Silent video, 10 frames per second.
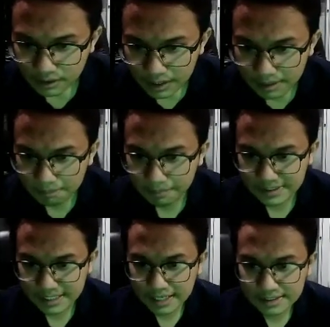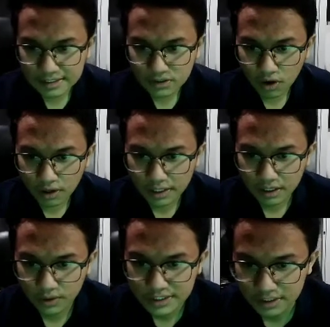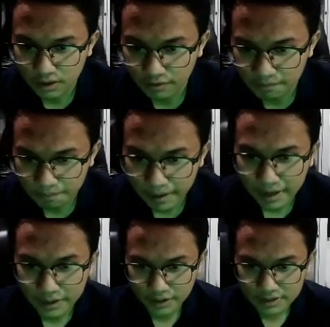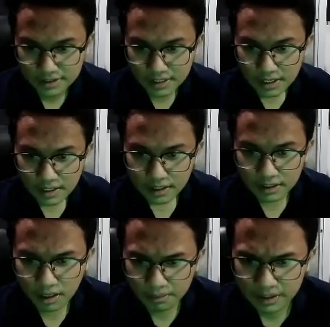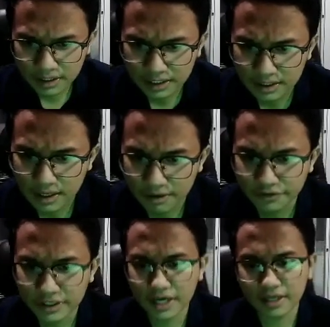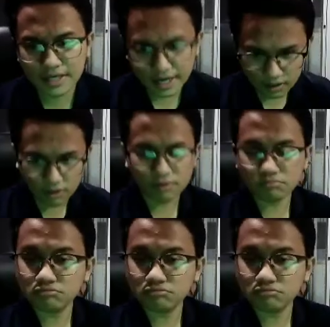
Emphasis is on acquisition of patterns in commonly everyday dialogue.